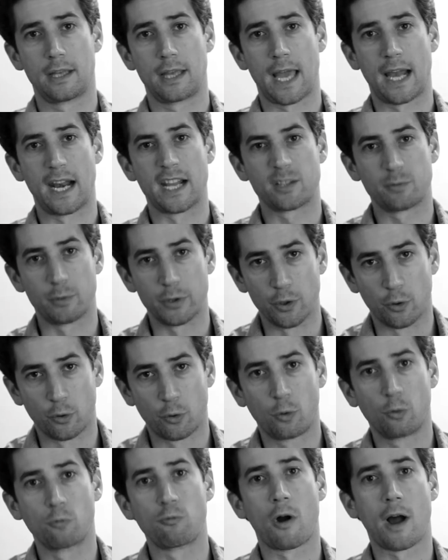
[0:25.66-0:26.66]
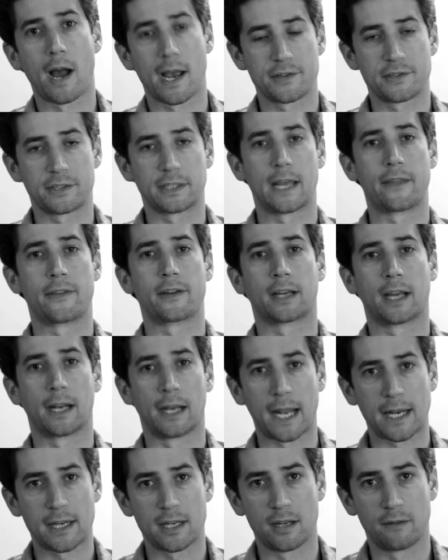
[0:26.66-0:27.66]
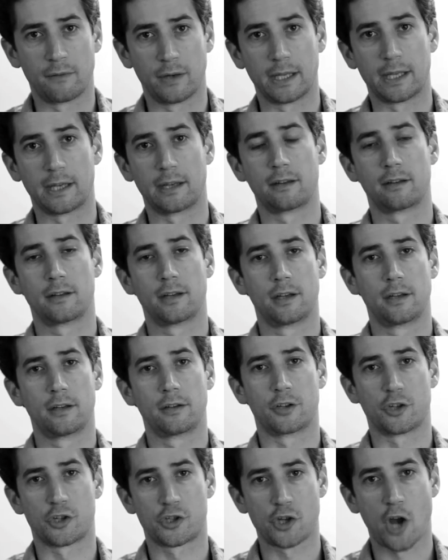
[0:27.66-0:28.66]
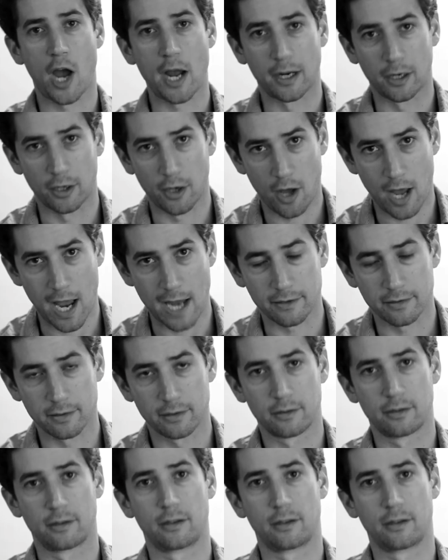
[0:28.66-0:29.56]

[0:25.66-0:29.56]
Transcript: unless we all rise together collectively to shine a light